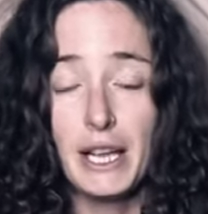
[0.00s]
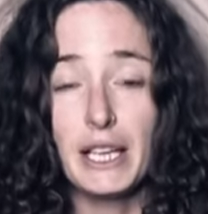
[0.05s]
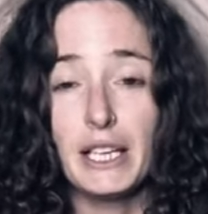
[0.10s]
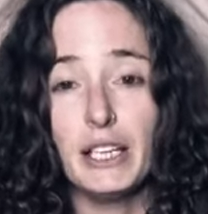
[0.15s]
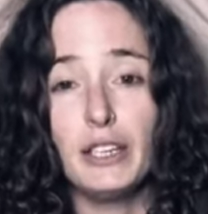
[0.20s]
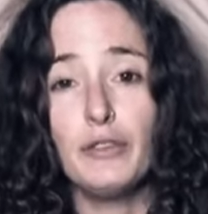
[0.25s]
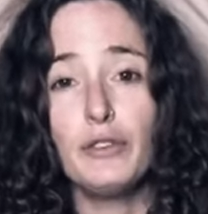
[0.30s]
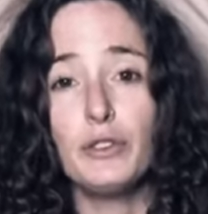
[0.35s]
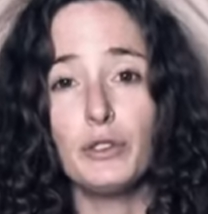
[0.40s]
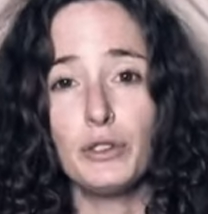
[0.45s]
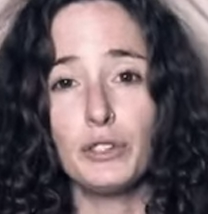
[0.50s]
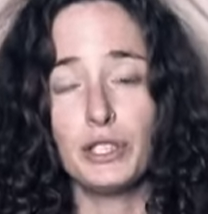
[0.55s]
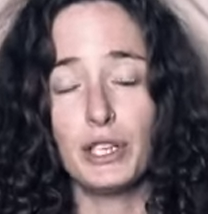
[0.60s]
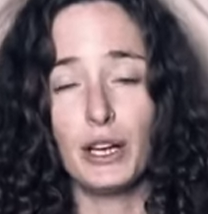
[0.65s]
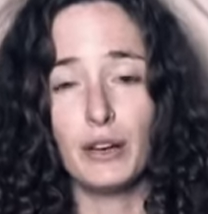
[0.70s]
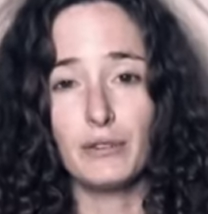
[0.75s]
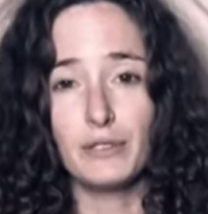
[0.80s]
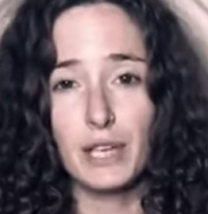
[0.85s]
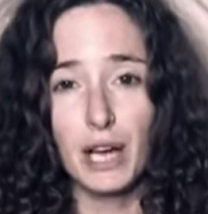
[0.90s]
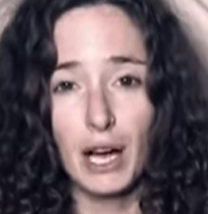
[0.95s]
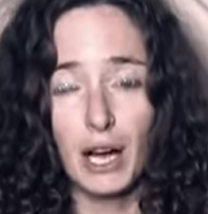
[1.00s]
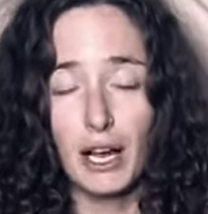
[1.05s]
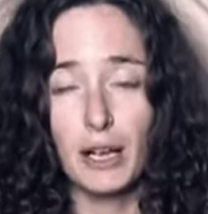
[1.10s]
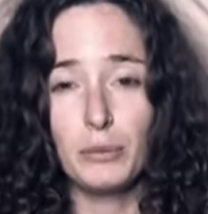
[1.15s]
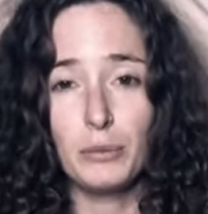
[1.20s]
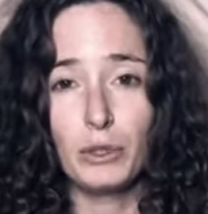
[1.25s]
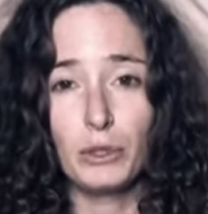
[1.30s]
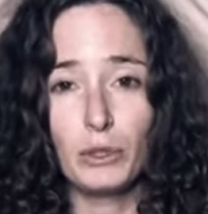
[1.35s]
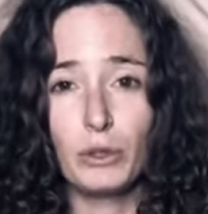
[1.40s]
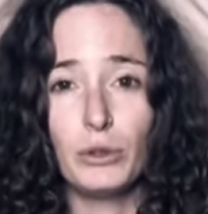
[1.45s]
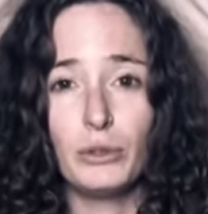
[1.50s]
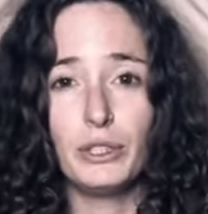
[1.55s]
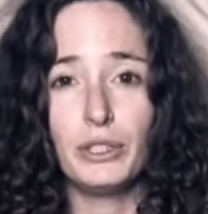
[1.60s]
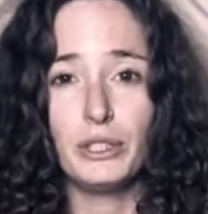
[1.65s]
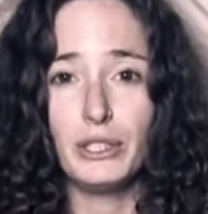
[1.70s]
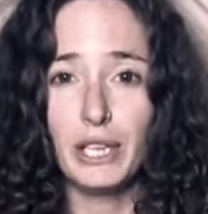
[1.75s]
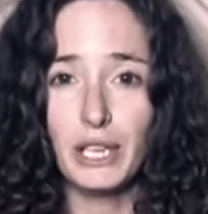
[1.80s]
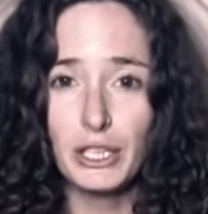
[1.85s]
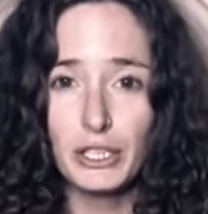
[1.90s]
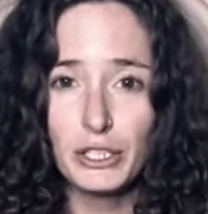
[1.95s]
Give yourself time alone in
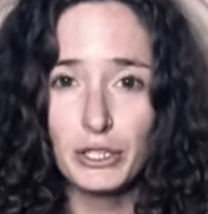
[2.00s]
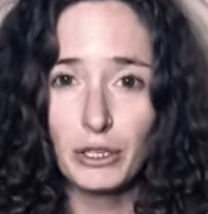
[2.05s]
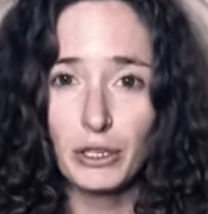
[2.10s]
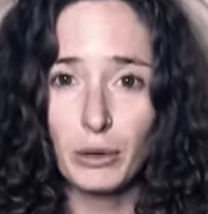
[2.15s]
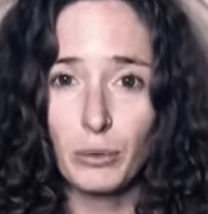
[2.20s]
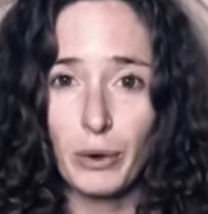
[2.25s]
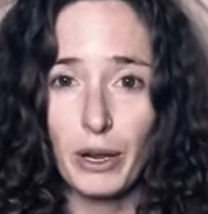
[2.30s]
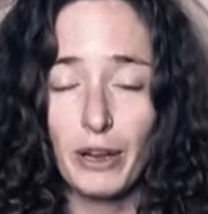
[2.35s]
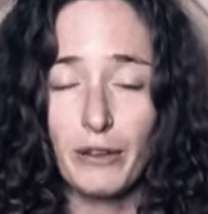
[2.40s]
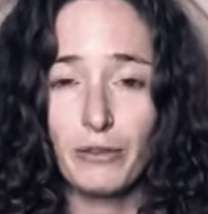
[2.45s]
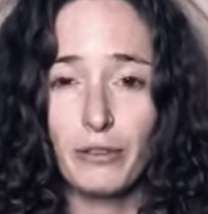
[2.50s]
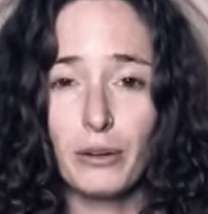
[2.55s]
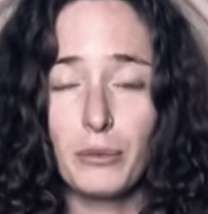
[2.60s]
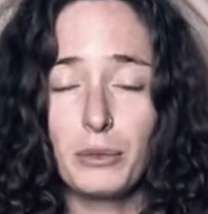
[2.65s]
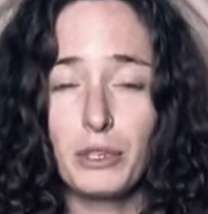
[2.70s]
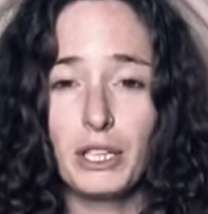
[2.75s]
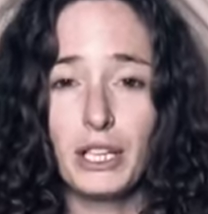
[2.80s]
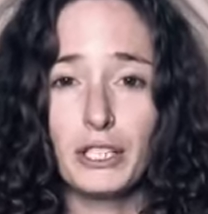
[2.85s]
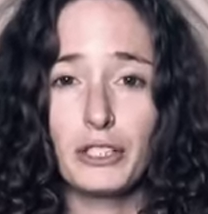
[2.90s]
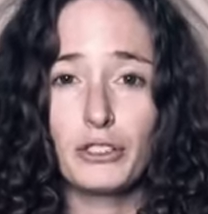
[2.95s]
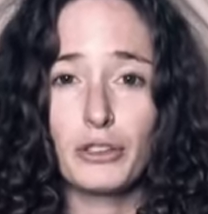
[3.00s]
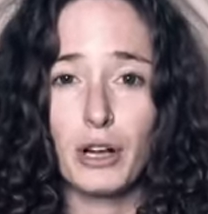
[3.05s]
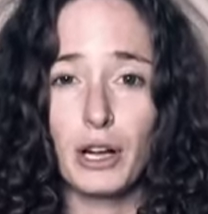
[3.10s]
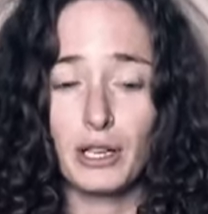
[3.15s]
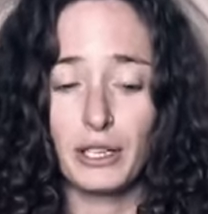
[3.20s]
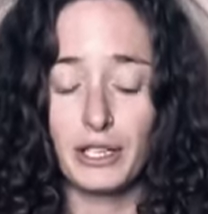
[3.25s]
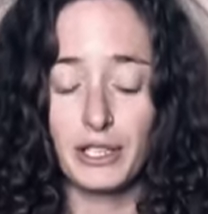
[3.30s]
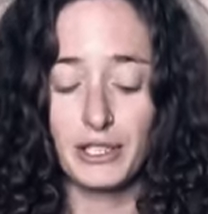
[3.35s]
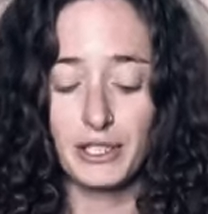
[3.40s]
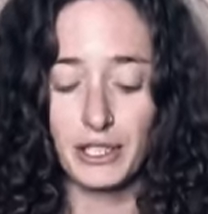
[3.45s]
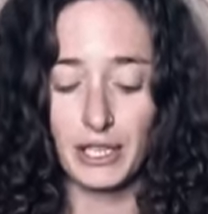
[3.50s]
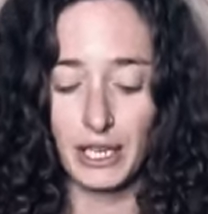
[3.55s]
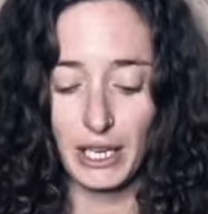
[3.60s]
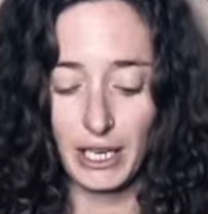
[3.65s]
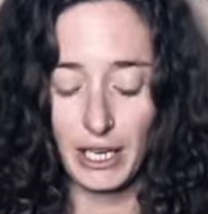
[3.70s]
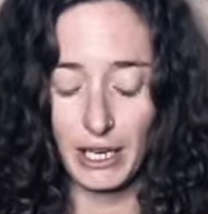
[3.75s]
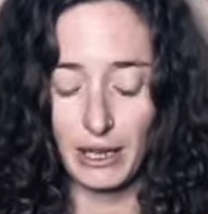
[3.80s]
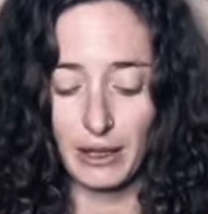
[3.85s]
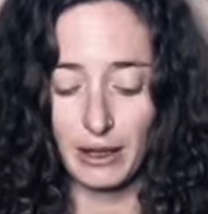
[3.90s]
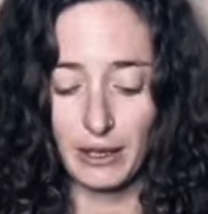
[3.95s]
nature, away from electronics, to
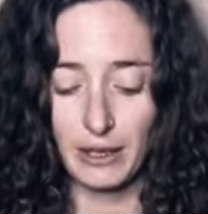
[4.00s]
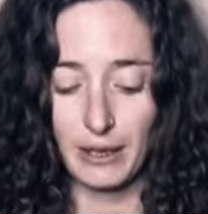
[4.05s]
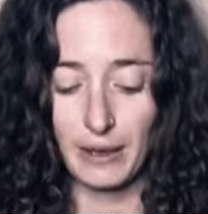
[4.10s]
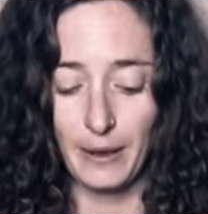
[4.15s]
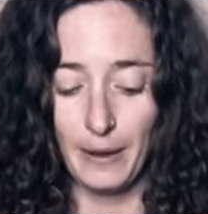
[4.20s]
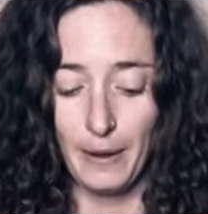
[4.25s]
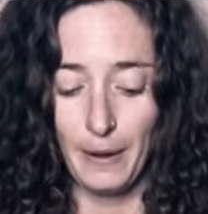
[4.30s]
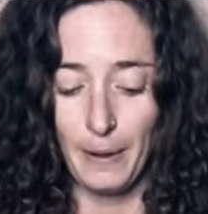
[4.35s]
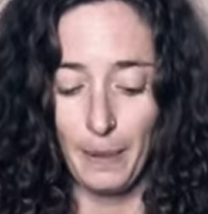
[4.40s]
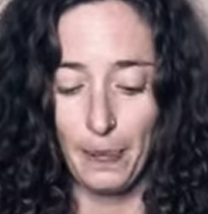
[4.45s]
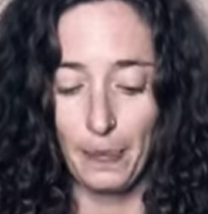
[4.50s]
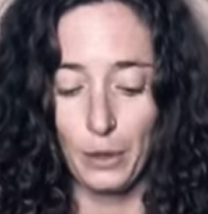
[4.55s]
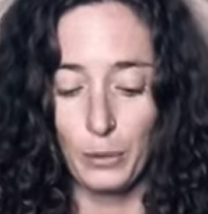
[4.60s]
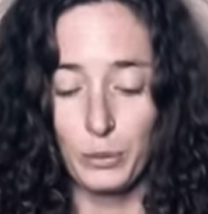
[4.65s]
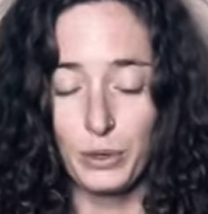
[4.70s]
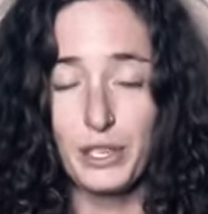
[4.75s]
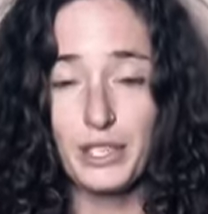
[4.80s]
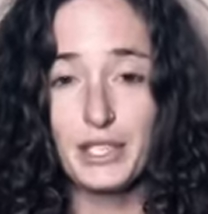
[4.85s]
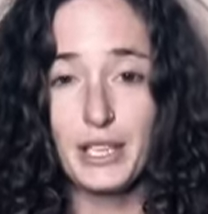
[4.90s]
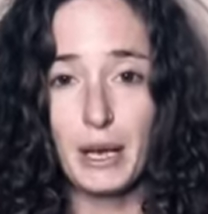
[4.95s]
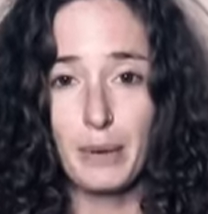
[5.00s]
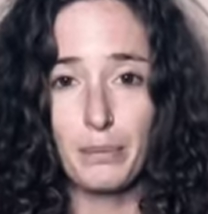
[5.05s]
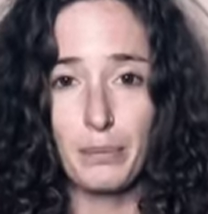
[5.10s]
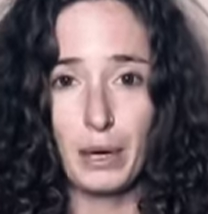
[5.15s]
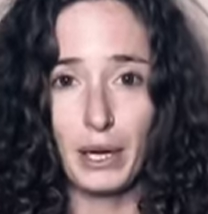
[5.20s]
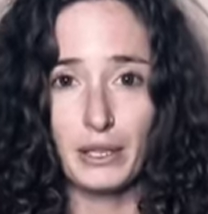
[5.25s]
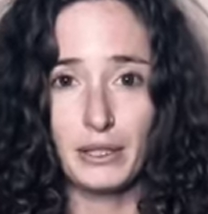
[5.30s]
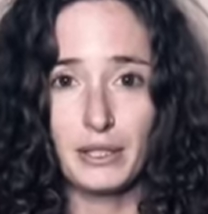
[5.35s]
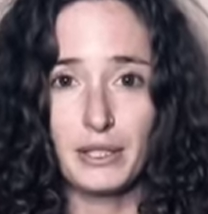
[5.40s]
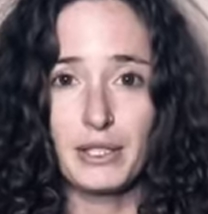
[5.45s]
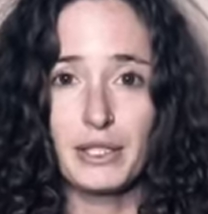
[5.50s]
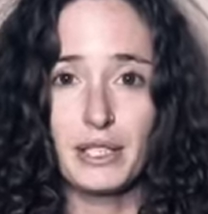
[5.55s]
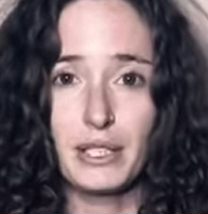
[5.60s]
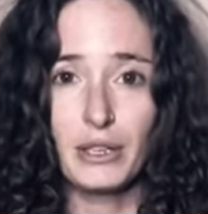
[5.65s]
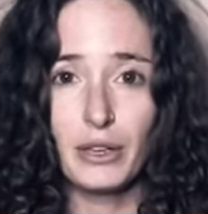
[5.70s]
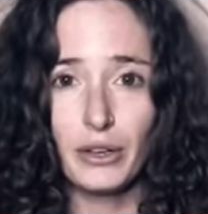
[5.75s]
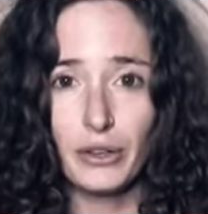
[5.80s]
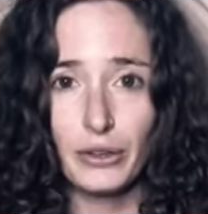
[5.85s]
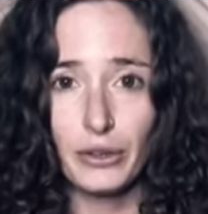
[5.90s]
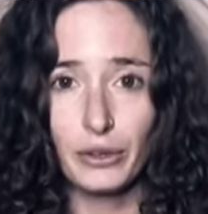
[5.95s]
hit the reset button, sit
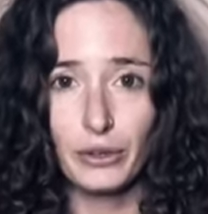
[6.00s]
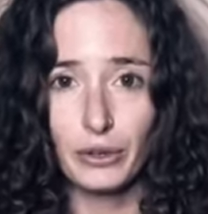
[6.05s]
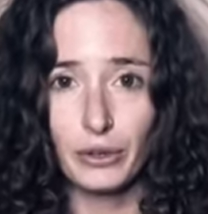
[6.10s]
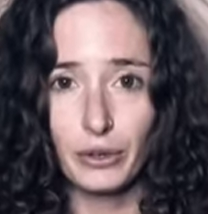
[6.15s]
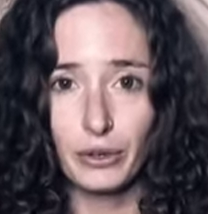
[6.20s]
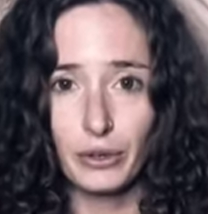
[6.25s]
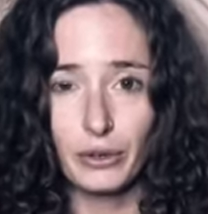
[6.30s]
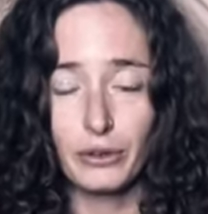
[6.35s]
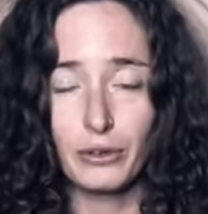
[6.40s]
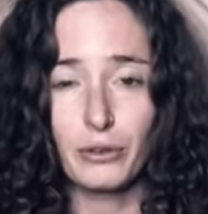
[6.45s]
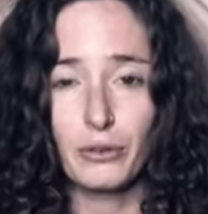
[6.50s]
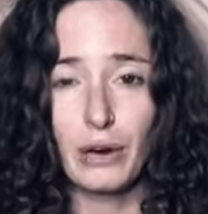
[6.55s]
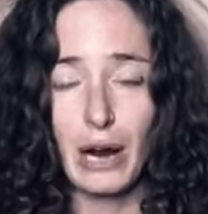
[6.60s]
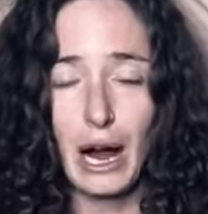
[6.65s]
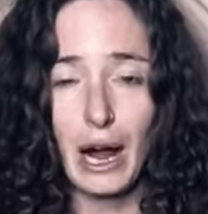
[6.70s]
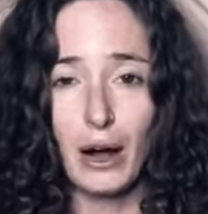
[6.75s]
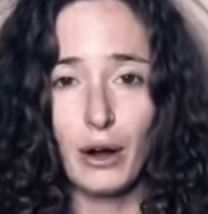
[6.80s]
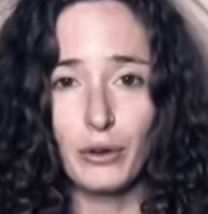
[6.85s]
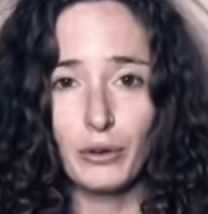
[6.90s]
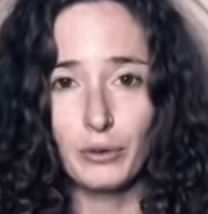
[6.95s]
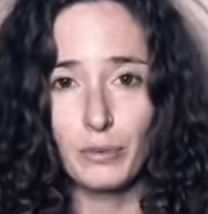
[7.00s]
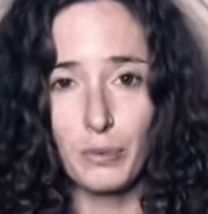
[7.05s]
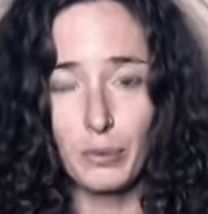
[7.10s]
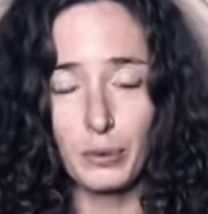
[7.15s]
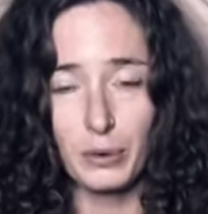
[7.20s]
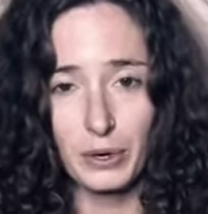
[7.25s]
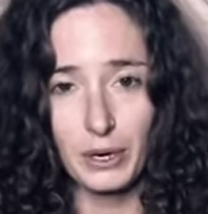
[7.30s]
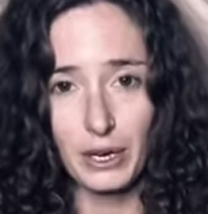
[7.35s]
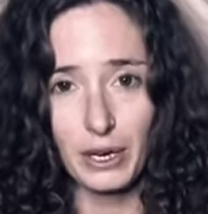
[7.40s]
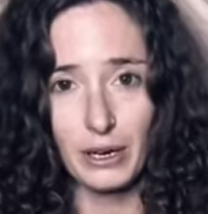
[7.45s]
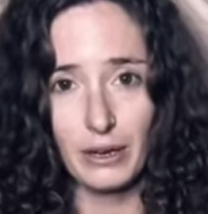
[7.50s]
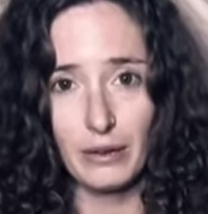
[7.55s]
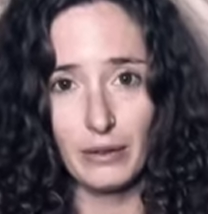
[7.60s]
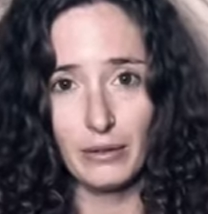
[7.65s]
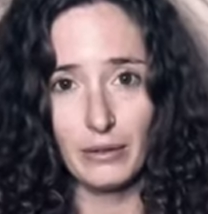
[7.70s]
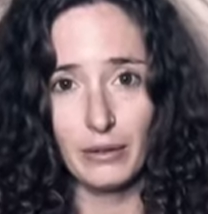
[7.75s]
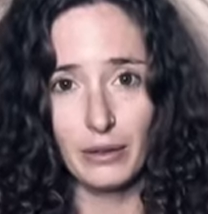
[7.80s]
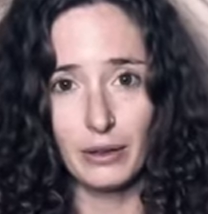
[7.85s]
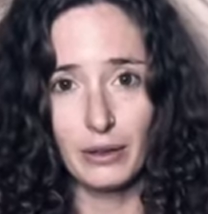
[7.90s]
on the earth, ground, breathe.